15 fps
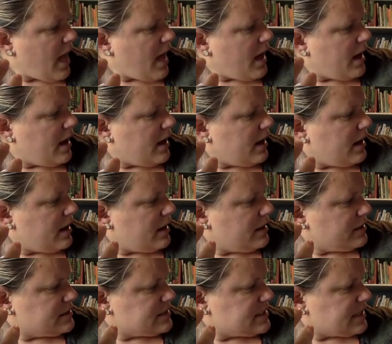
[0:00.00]

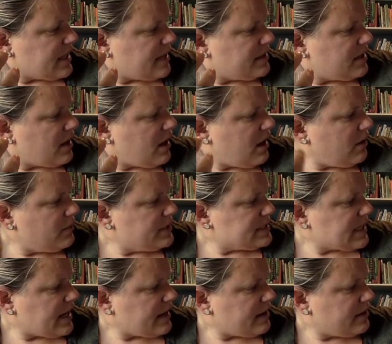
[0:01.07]
Let's see. And then always
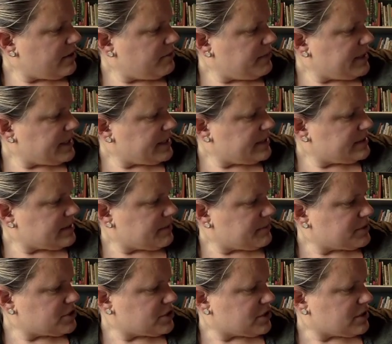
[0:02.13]
higher humidity and
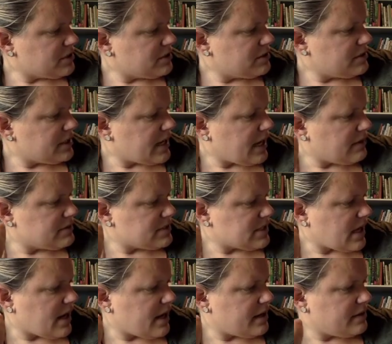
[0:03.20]
temperature than
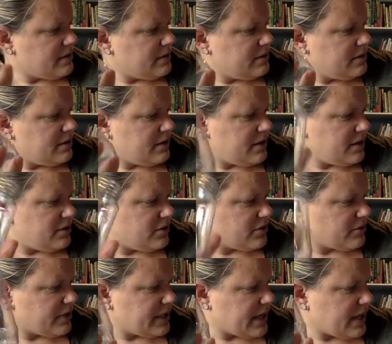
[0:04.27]
outside in your
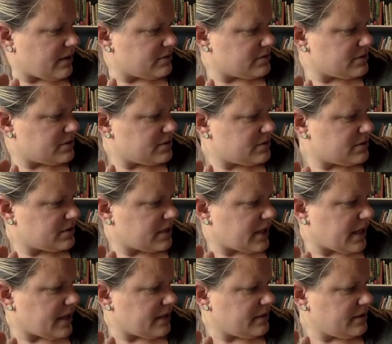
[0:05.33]
greenhouse.
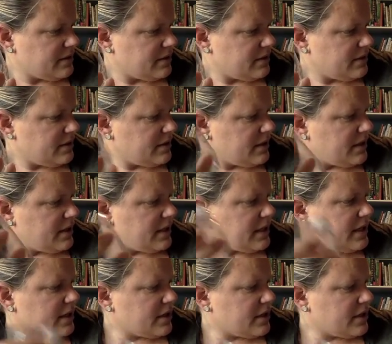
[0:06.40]
Okay. Here,